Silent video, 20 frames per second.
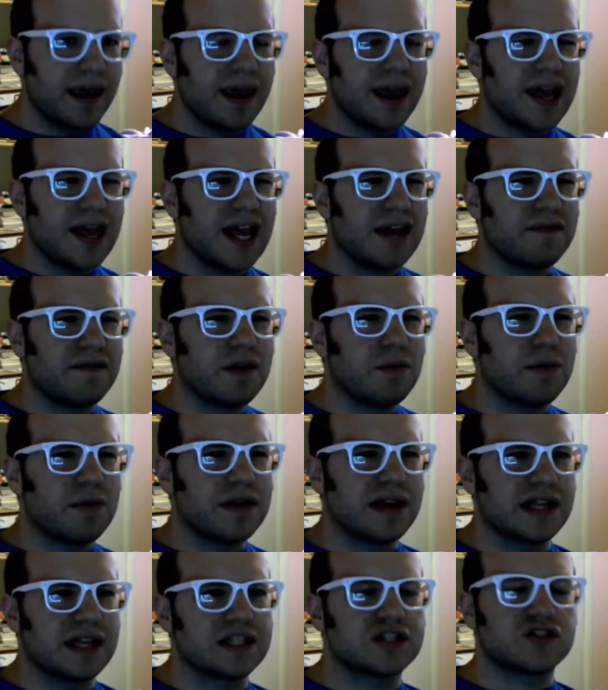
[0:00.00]

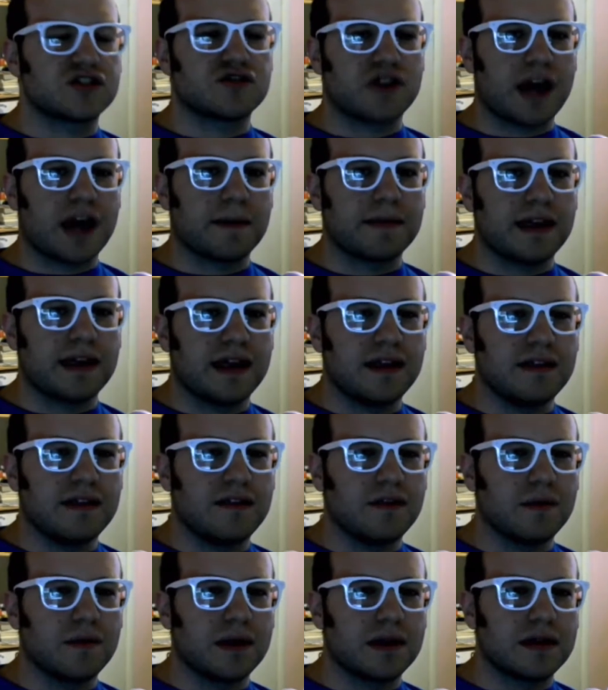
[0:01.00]
everyone gets trapped
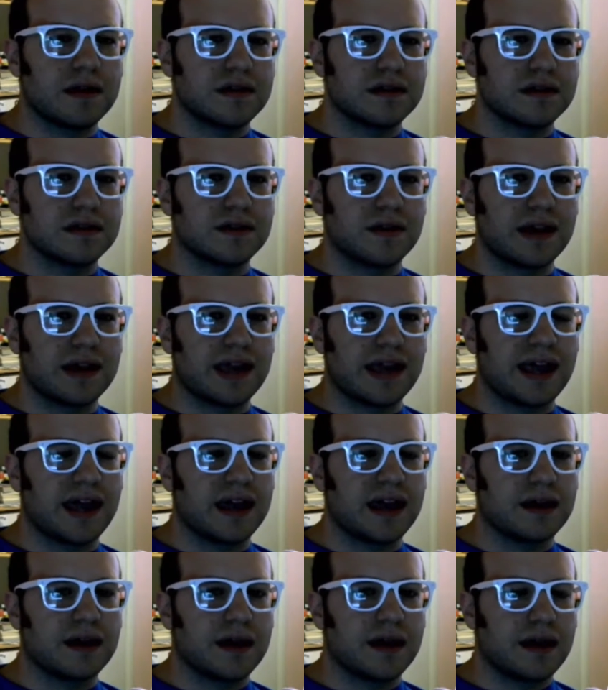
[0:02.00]
into it, so they
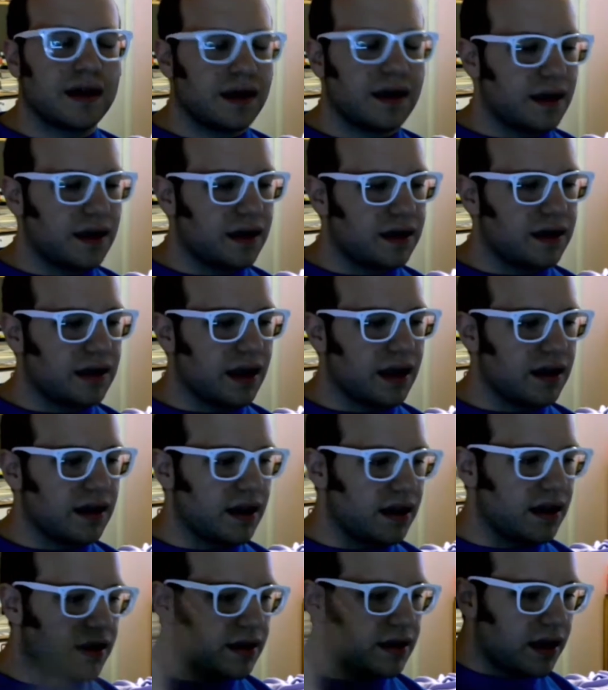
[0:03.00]
can't,
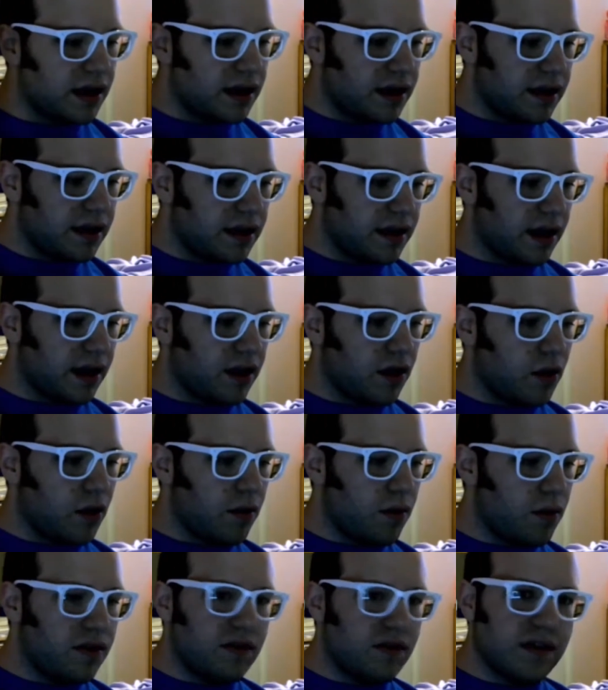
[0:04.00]
they
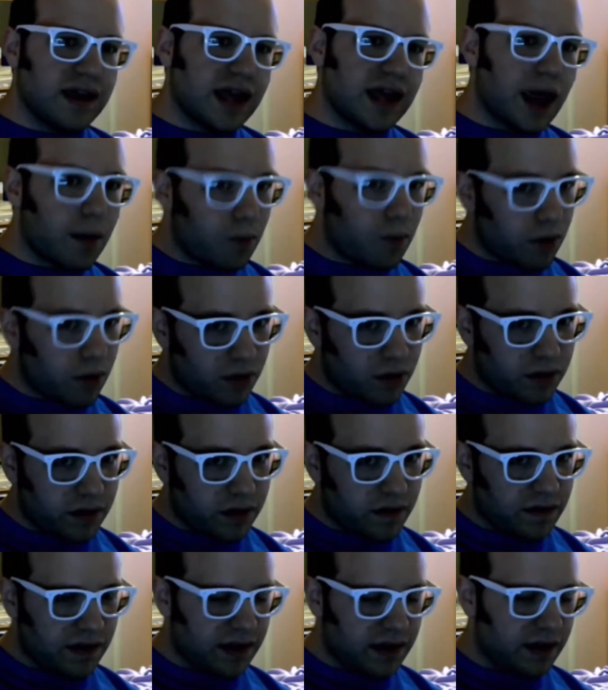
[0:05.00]
go into the game world
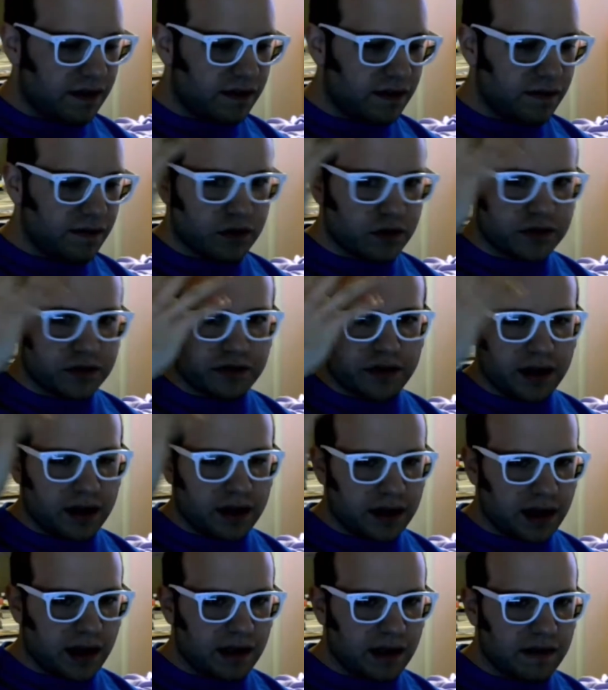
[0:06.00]
using these virtual
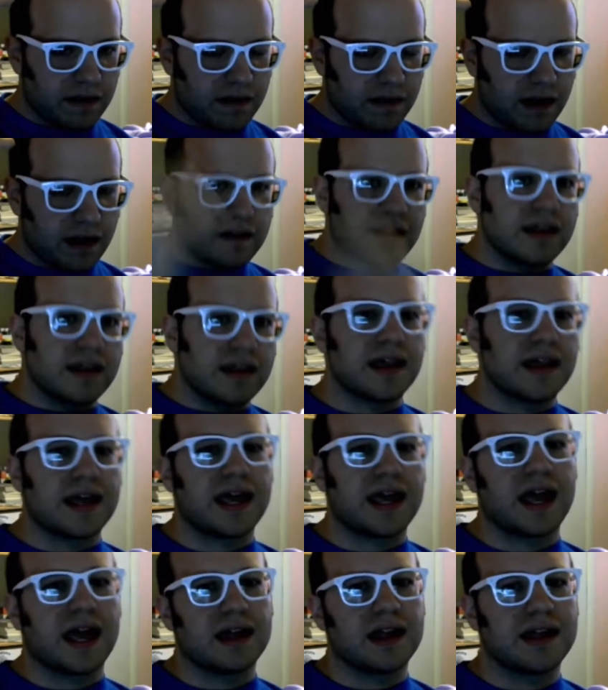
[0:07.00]
reality headsets, and then they
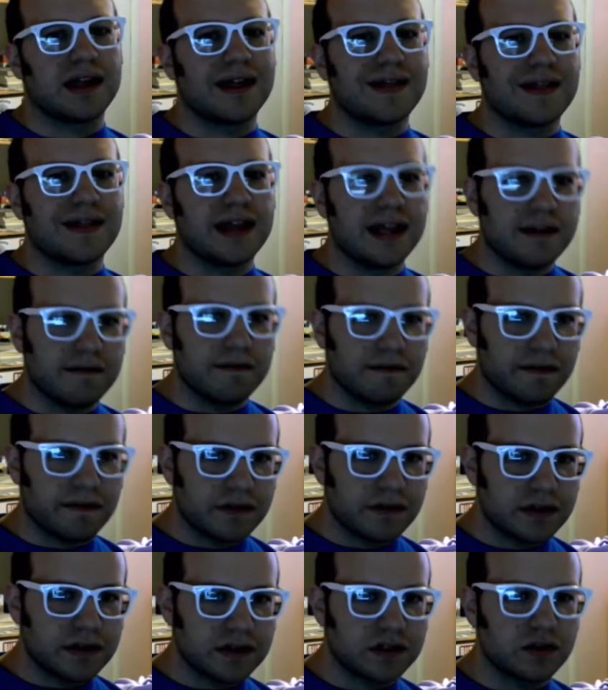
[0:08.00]
can't leave.
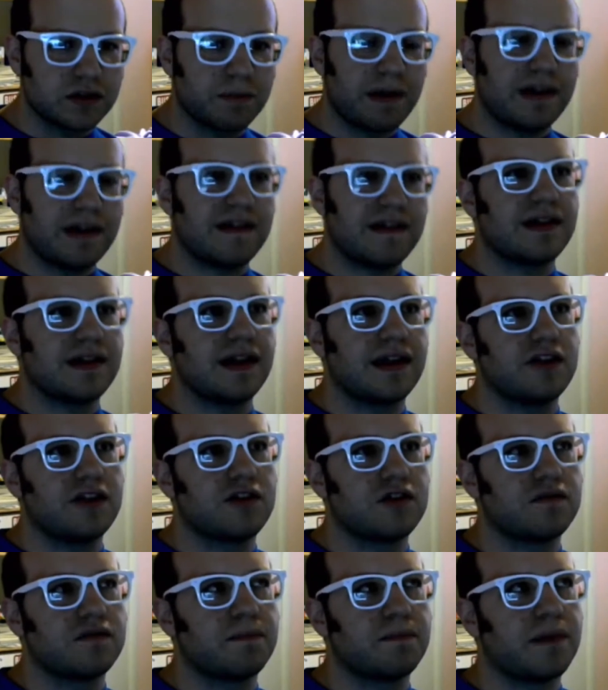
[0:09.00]
So basically
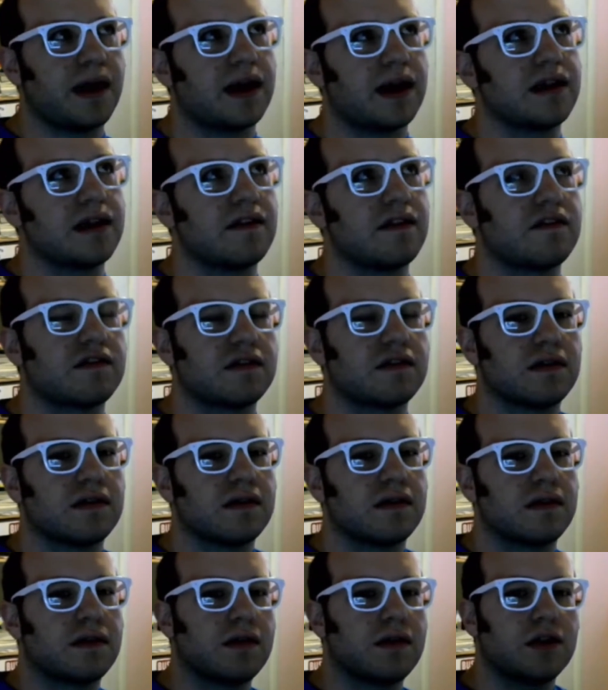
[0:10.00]
their bodies
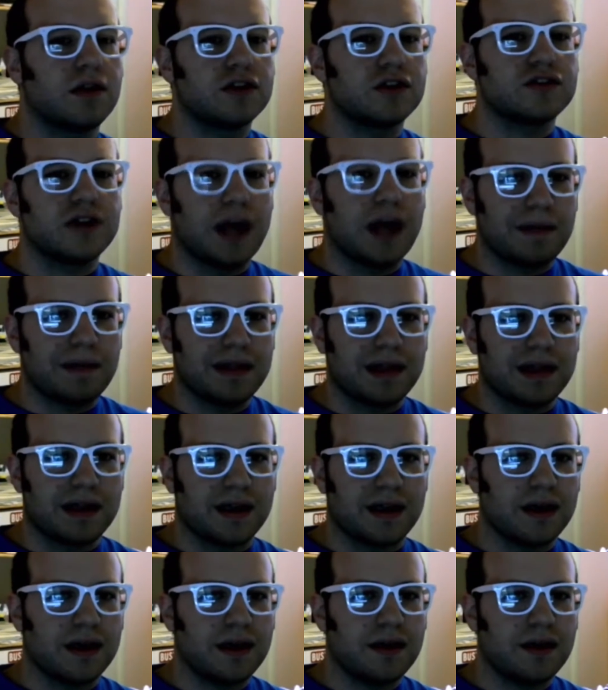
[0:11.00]
are trapped in like
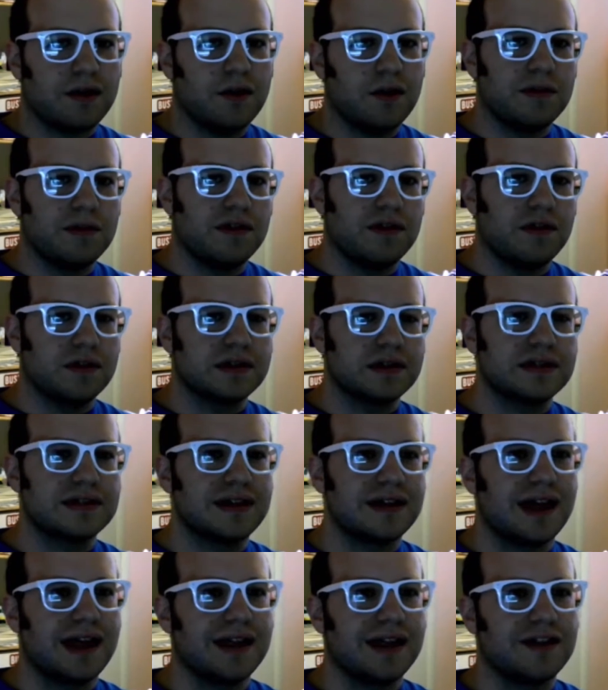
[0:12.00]
a comatose
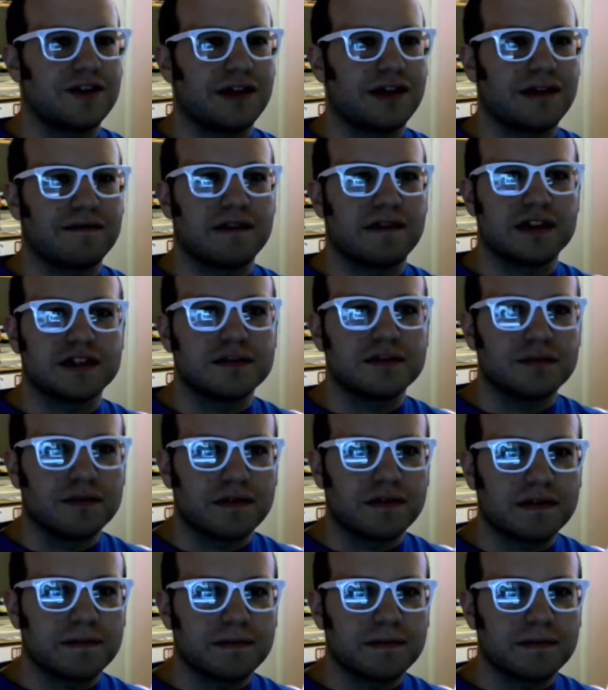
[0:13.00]
state. They're like vegetables,